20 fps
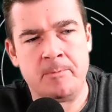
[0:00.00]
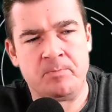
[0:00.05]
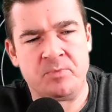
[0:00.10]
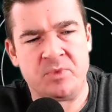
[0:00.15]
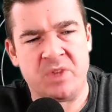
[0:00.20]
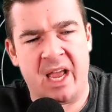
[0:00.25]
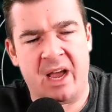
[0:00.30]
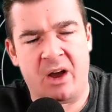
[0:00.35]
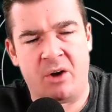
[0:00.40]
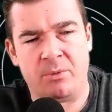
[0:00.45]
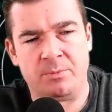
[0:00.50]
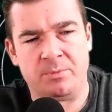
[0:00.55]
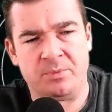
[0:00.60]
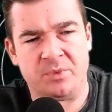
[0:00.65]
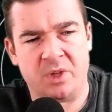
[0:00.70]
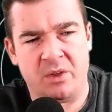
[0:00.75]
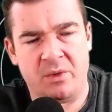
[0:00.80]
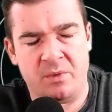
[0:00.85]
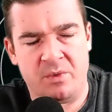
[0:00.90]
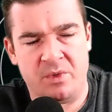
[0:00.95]
Now,
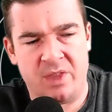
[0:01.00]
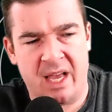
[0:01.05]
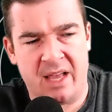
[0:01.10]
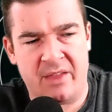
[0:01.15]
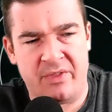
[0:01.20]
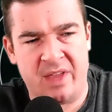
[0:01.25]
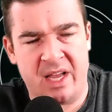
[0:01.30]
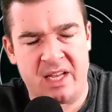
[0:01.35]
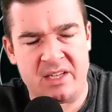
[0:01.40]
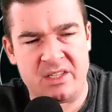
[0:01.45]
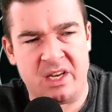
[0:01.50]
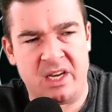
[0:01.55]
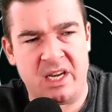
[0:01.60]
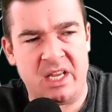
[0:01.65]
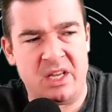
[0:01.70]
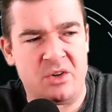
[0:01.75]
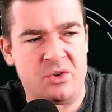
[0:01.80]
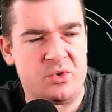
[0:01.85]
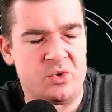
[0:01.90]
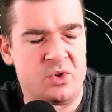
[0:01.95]
That's an
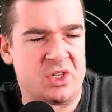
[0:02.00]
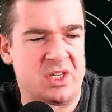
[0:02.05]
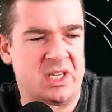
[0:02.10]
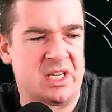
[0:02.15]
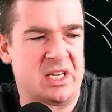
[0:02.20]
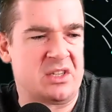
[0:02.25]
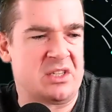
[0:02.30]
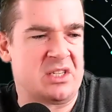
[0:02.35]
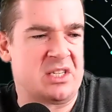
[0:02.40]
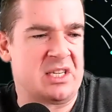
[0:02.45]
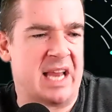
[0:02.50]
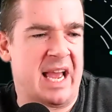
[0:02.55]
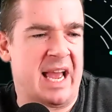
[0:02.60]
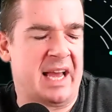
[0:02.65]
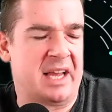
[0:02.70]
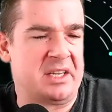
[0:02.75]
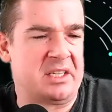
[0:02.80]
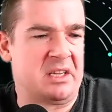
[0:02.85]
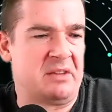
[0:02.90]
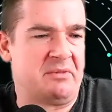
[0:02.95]
interesting
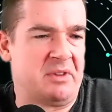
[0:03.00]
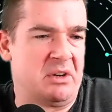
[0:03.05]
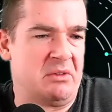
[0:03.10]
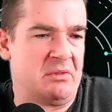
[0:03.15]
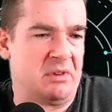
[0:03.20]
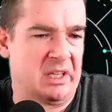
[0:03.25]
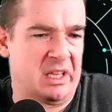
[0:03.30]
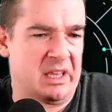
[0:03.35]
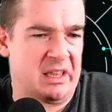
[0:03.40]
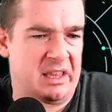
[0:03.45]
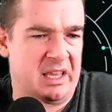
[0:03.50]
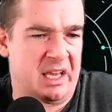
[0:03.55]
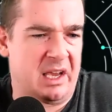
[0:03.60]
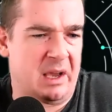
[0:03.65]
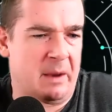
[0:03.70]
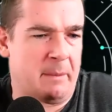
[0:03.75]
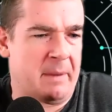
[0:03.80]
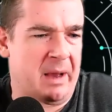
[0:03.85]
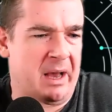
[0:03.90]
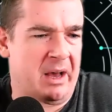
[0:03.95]
stat if you really think
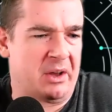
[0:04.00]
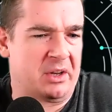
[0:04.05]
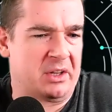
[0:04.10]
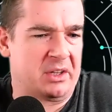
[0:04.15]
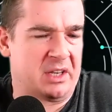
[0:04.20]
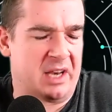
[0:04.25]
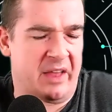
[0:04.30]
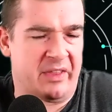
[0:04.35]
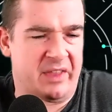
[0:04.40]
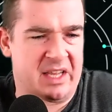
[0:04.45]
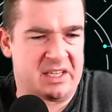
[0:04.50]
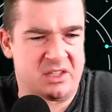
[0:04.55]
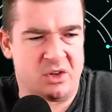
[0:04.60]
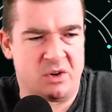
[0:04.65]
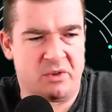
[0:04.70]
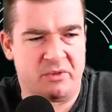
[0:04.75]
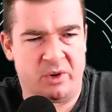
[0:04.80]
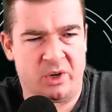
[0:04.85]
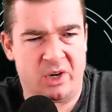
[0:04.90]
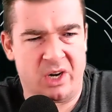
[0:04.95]
about it. Now, that's
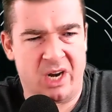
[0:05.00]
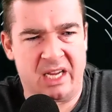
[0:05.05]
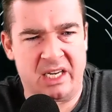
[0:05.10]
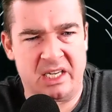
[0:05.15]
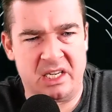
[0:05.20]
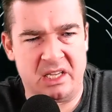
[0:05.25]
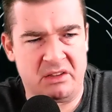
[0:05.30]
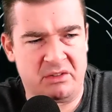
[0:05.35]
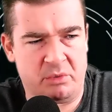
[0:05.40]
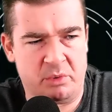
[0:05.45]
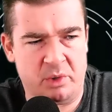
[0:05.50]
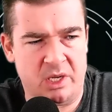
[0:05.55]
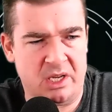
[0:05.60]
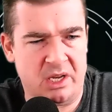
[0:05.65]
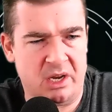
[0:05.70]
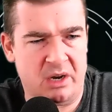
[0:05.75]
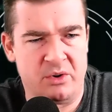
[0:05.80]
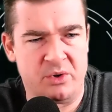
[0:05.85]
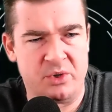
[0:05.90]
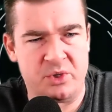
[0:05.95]
over 93
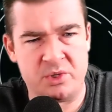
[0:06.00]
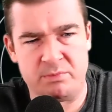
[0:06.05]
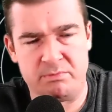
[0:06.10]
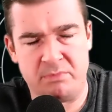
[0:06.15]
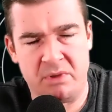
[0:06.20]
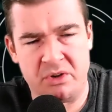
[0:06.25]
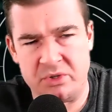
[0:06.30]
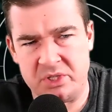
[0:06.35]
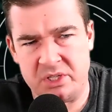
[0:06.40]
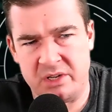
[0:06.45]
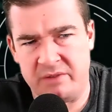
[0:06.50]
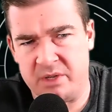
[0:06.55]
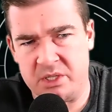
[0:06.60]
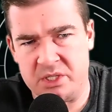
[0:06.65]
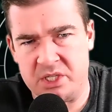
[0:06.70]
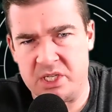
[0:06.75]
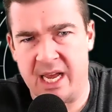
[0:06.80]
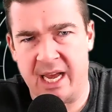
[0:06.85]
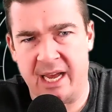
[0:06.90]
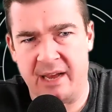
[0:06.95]
years. Most of
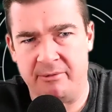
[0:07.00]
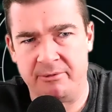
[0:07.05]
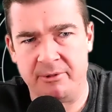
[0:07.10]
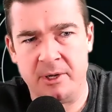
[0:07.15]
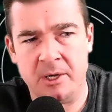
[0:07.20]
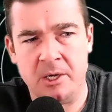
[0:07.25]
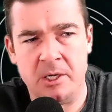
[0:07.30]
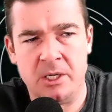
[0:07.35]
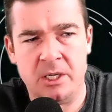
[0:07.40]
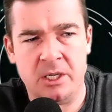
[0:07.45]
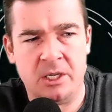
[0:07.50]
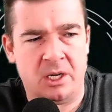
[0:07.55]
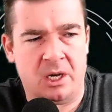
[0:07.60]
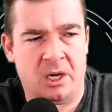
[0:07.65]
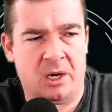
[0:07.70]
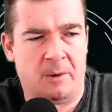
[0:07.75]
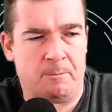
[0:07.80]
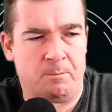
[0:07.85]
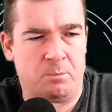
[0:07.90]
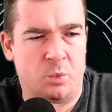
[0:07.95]
us have,
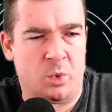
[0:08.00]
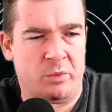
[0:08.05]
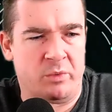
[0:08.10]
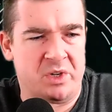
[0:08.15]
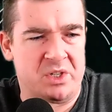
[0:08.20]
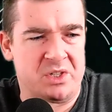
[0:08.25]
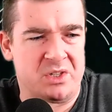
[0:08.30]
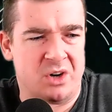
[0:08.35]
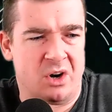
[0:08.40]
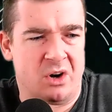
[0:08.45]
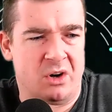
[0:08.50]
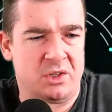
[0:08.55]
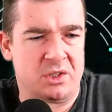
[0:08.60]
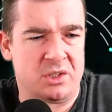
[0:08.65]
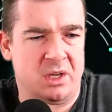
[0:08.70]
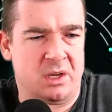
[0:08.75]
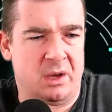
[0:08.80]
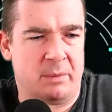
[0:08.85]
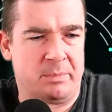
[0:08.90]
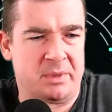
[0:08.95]
when we start,
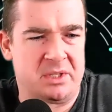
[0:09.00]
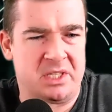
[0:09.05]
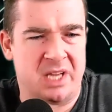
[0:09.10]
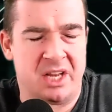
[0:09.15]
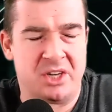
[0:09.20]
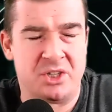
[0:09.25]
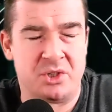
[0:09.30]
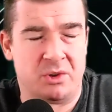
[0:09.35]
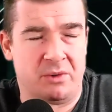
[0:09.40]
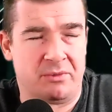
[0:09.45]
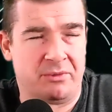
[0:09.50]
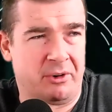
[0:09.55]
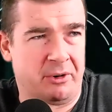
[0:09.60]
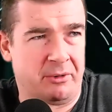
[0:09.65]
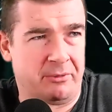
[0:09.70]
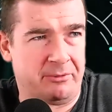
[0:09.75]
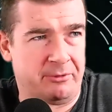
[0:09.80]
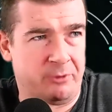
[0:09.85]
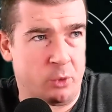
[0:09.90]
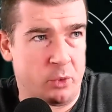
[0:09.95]
potential for a
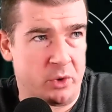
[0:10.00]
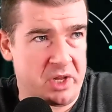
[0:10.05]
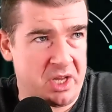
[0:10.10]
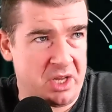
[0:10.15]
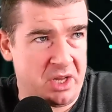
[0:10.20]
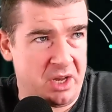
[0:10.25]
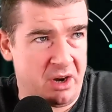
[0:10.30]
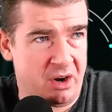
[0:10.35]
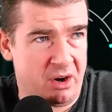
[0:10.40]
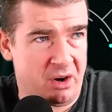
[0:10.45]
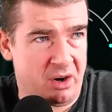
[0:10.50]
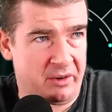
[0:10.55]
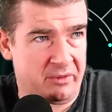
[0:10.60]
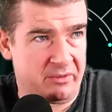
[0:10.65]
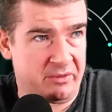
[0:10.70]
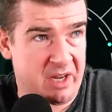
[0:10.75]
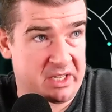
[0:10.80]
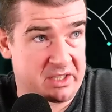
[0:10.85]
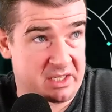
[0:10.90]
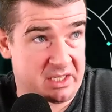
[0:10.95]
40-year
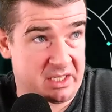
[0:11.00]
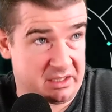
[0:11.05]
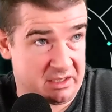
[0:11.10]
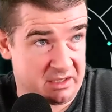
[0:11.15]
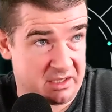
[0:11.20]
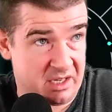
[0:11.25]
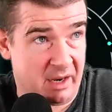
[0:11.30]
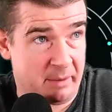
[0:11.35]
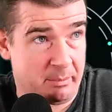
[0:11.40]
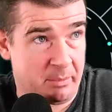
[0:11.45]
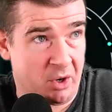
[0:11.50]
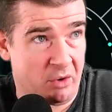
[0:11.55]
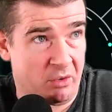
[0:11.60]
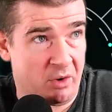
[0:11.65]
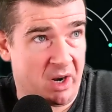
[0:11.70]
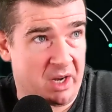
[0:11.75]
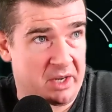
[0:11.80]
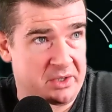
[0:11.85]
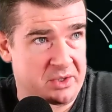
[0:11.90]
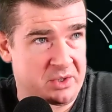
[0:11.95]
investing time
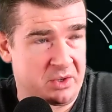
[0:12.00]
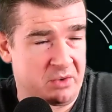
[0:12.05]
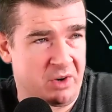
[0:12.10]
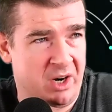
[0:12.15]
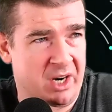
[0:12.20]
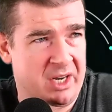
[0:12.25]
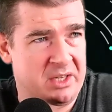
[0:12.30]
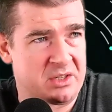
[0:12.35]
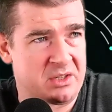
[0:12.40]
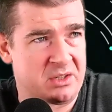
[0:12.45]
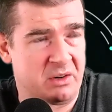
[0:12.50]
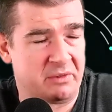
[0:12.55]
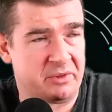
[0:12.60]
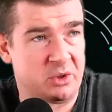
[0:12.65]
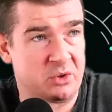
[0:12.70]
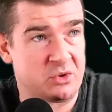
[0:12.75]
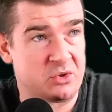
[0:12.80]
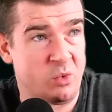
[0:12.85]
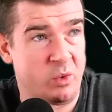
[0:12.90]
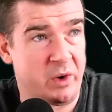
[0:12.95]
horizon, right? So if
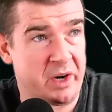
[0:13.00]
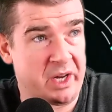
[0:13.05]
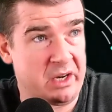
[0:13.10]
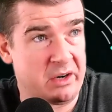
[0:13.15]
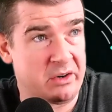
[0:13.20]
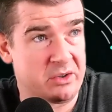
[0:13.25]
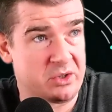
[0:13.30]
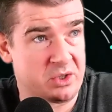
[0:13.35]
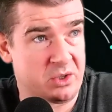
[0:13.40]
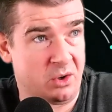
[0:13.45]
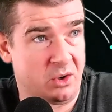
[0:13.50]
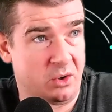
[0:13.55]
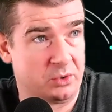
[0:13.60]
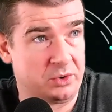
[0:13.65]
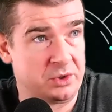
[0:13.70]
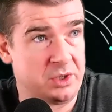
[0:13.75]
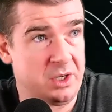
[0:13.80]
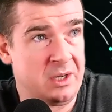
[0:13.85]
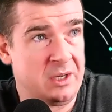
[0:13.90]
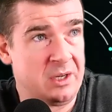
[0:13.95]
you're 20 years old